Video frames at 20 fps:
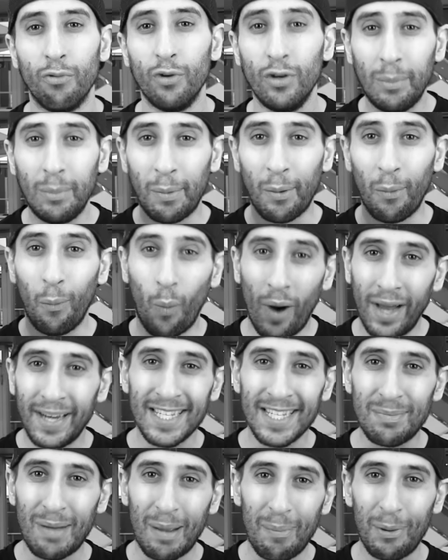Rule number one
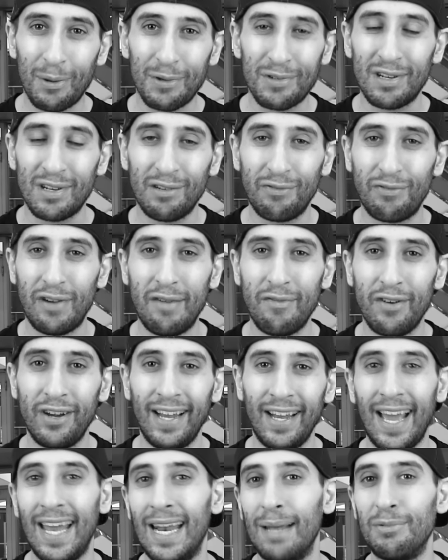is my personal
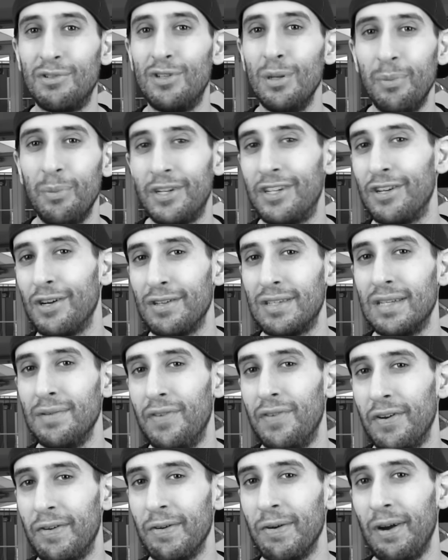favorite, and I'm super curious to
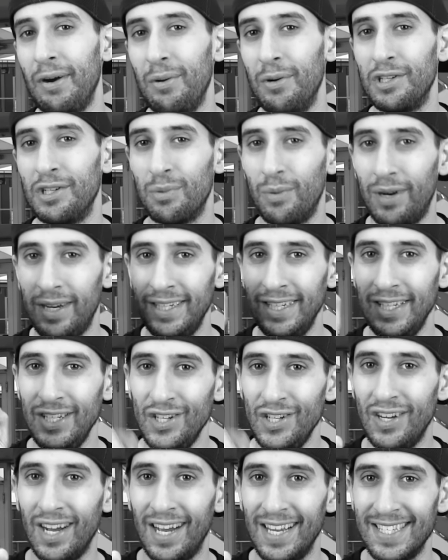figure out which one
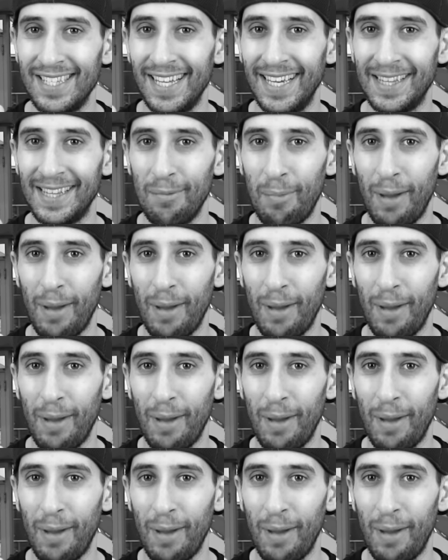you guys like the